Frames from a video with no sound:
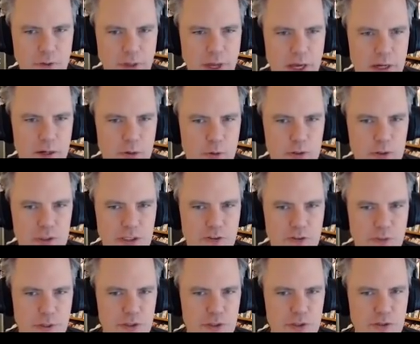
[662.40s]
that. Of course, you have to
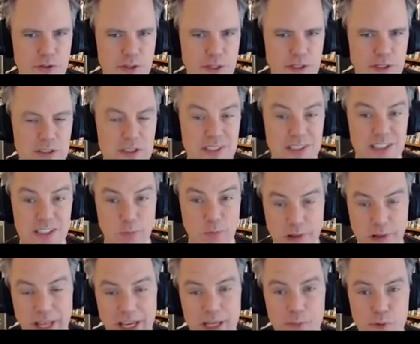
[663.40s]
make sure that it's
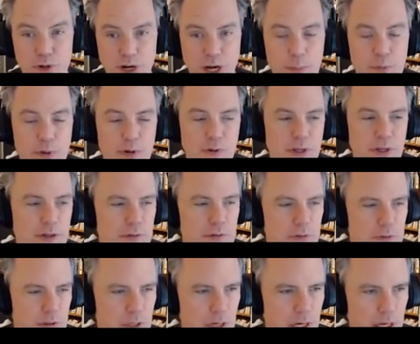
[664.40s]
displayed properly
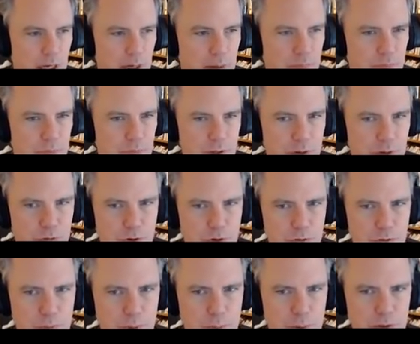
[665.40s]
for
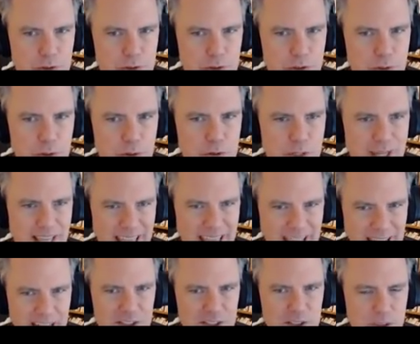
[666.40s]
people to
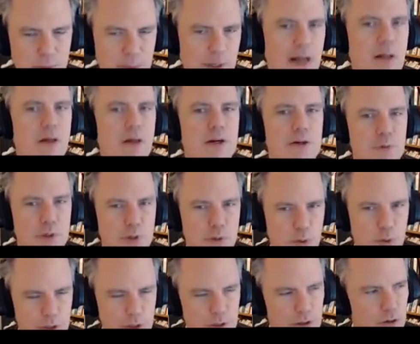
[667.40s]
cast the ballot and
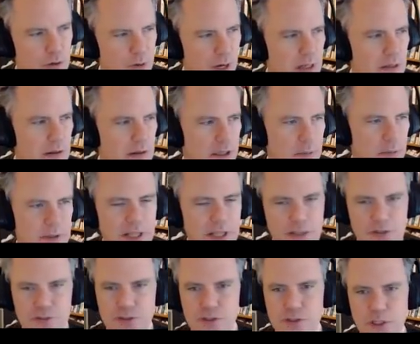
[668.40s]
record it correctly. But
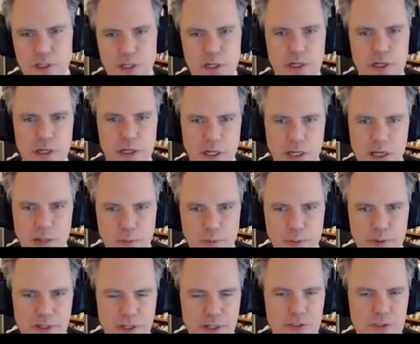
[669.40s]
that's an
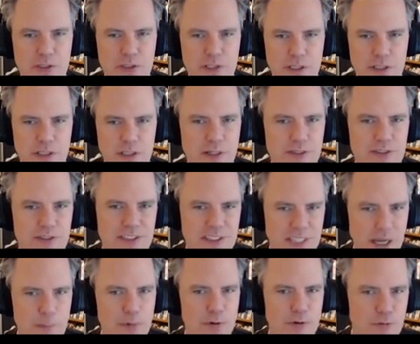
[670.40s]
implementation detail
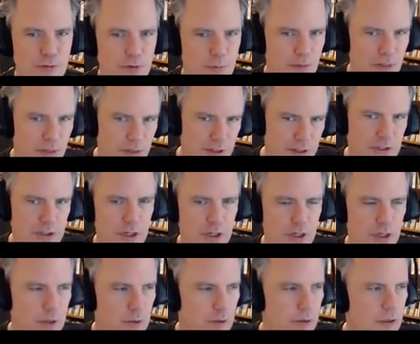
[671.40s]
separate from this
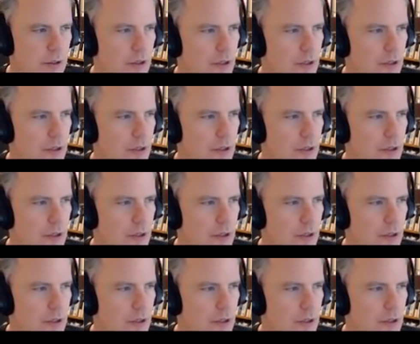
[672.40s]
code,